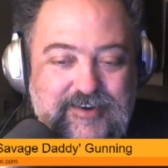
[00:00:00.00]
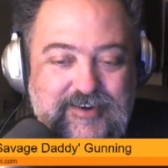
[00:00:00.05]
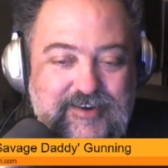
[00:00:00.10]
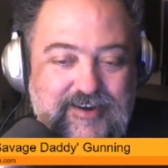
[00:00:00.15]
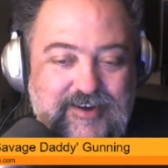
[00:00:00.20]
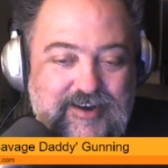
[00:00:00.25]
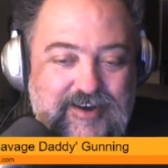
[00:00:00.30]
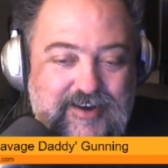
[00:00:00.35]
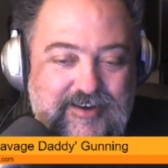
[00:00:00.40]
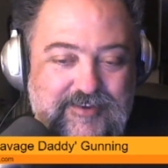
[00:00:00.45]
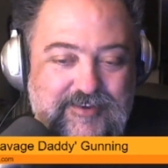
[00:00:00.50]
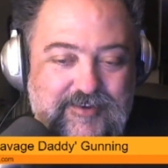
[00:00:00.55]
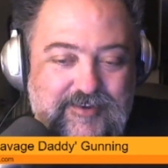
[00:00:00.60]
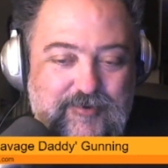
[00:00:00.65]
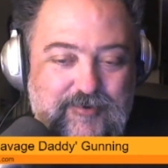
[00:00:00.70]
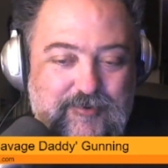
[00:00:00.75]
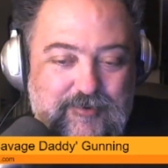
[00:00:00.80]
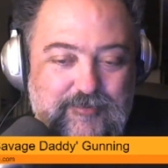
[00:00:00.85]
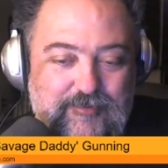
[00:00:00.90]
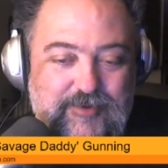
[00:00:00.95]
The
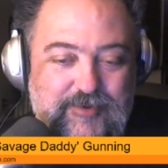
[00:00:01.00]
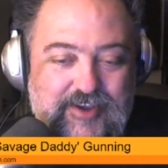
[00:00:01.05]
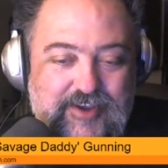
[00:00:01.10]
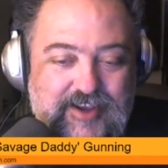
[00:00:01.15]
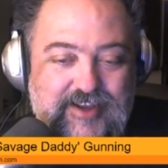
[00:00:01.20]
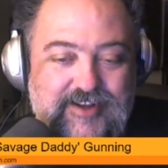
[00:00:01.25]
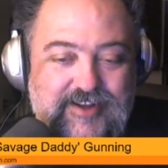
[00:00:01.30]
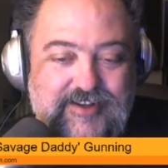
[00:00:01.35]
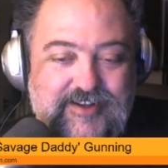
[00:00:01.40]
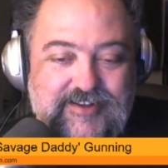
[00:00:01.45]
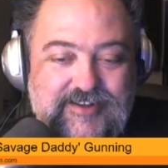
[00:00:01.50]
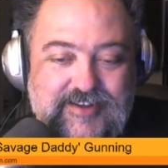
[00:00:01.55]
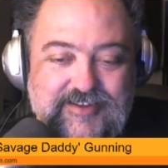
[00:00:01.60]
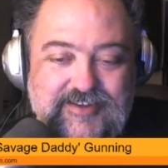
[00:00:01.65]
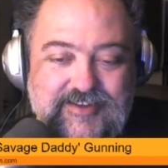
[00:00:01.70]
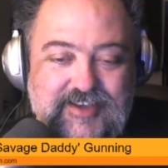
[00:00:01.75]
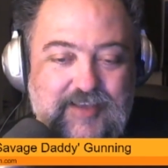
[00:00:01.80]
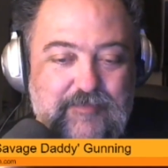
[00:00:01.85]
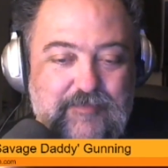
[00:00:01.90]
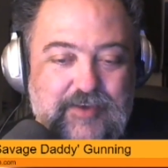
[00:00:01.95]
core when you get it. It
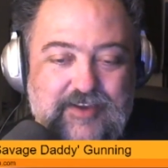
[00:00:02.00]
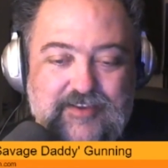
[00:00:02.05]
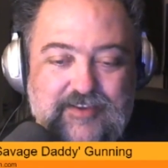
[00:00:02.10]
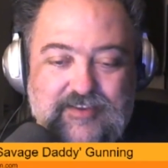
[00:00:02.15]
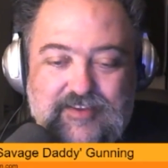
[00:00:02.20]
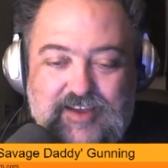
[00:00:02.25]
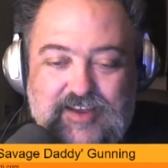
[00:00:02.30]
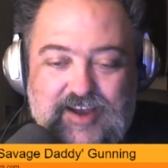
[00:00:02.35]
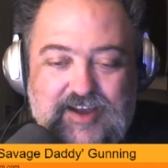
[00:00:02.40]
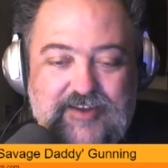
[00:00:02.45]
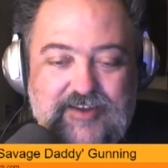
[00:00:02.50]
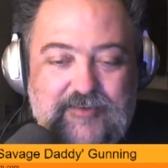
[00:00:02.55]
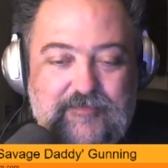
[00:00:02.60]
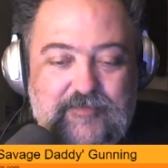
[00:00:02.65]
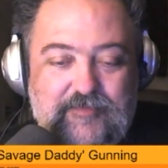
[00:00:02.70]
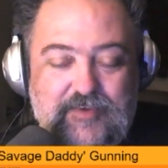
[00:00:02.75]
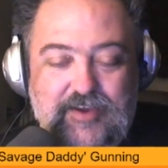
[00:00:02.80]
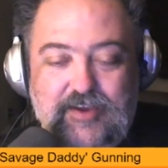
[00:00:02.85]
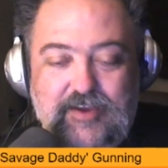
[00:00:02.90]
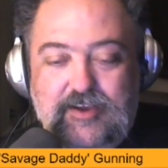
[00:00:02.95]
doesn't give you a lot
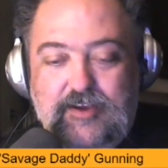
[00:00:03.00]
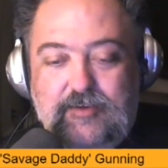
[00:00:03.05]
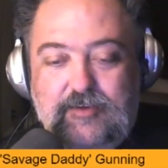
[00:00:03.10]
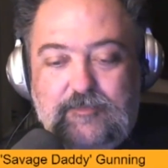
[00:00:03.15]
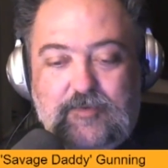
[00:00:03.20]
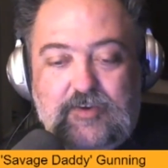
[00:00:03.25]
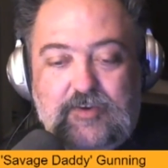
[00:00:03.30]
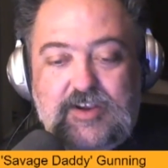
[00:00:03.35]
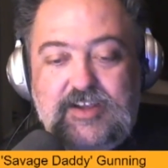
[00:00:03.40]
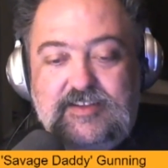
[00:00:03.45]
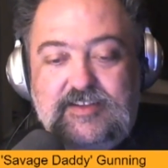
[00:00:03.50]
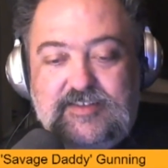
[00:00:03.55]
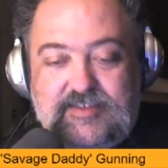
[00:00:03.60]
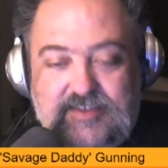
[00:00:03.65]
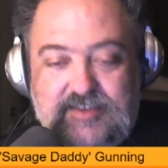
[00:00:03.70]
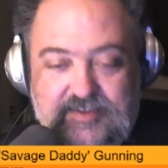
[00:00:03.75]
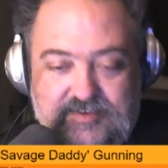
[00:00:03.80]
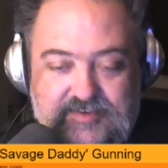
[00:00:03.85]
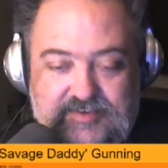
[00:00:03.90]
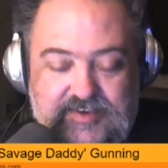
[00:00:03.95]
of, for
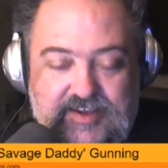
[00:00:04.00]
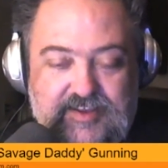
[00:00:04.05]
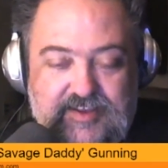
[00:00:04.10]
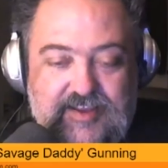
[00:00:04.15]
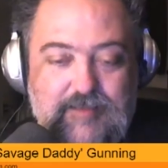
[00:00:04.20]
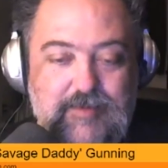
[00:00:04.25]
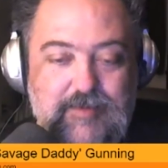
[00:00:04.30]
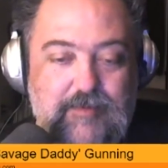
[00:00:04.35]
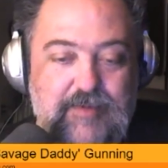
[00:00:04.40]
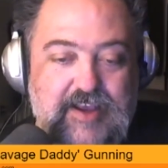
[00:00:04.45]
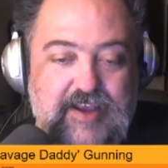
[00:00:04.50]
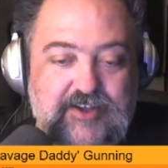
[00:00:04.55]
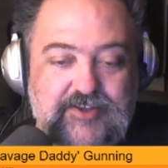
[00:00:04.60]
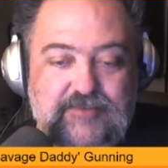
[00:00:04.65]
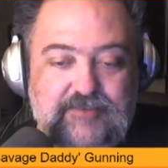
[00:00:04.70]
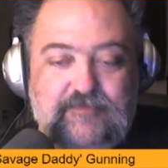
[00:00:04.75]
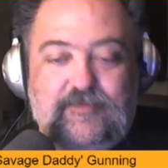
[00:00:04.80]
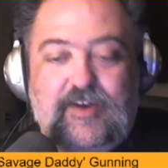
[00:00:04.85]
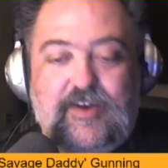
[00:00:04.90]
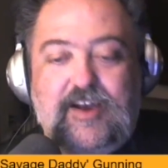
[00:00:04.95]
instance, and let me paint
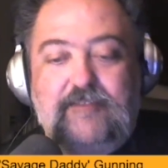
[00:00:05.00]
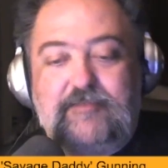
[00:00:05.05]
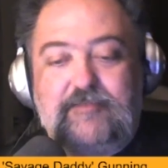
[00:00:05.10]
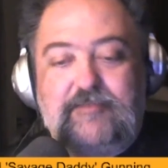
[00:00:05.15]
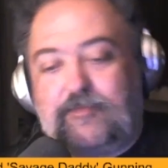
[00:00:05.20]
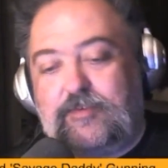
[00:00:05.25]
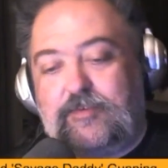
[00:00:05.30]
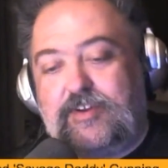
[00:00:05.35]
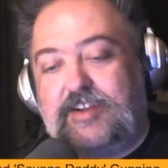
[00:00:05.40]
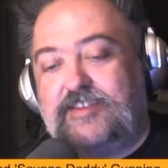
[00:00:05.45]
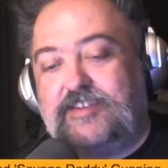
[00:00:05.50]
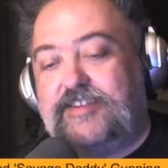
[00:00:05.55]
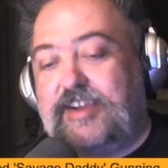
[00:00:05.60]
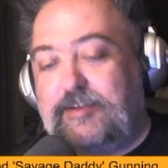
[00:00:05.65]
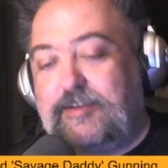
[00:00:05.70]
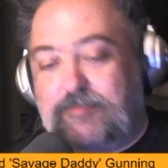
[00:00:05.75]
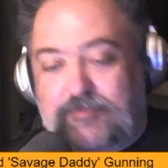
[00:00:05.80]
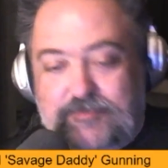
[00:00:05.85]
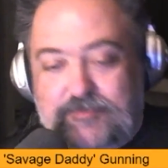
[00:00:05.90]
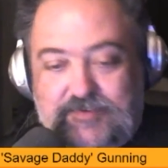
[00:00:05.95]
you 5 different
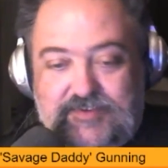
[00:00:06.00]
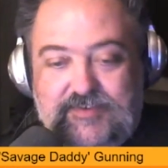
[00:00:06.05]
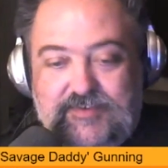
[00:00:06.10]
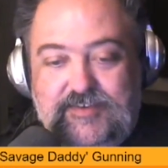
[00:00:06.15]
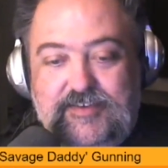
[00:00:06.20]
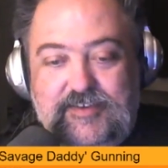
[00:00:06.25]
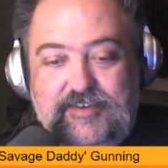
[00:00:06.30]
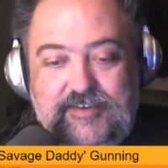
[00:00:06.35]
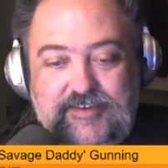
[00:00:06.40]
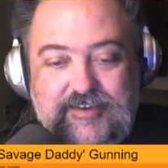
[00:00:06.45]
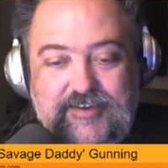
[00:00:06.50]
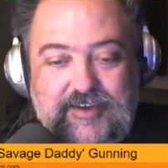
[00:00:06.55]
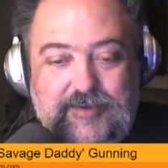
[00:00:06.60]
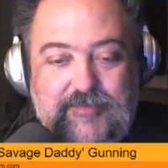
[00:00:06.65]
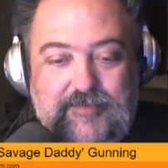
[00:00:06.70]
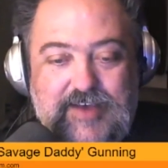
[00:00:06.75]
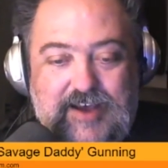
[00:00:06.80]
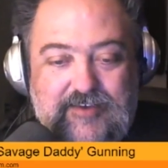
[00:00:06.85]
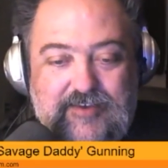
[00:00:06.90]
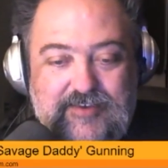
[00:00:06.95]
examples of
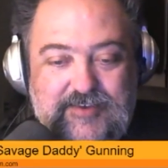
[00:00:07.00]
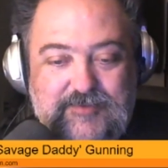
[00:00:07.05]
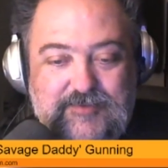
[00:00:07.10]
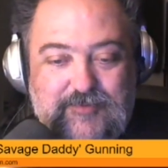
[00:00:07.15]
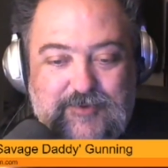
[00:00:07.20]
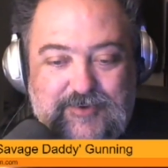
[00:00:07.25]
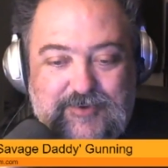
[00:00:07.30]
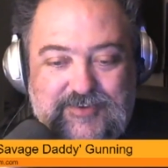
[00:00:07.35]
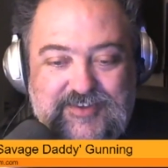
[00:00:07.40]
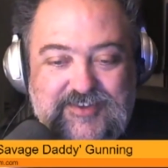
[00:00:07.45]
how this works.